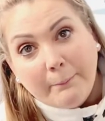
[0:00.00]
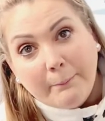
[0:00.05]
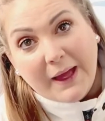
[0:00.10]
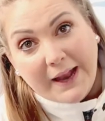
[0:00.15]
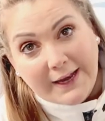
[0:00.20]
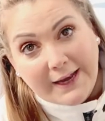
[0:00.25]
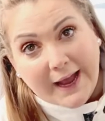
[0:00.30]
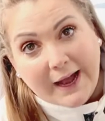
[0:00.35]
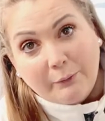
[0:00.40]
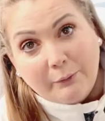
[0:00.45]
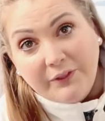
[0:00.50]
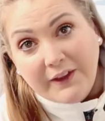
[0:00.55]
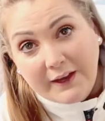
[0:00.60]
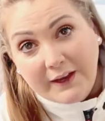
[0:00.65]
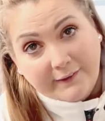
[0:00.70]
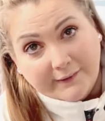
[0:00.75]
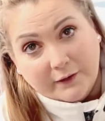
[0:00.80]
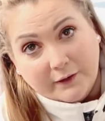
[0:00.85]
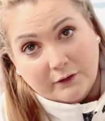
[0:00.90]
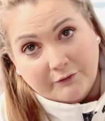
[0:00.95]
But anyhow,
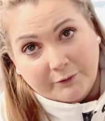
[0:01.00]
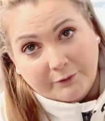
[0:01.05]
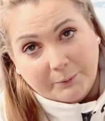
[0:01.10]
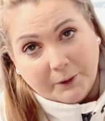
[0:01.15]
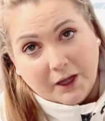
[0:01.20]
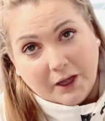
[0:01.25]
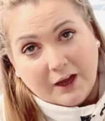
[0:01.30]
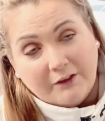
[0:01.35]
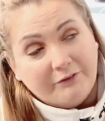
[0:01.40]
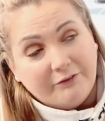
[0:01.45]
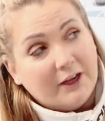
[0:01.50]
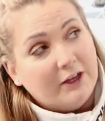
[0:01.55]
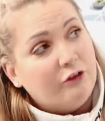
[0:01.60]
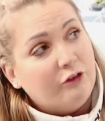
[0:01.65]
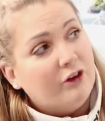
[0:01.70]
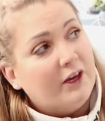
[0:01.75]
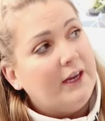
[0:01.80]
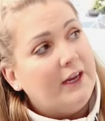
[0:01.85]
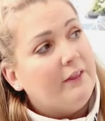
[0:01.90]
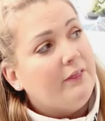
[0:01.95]
these are not from the card
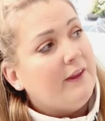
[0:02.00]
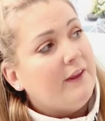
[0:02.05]
factory.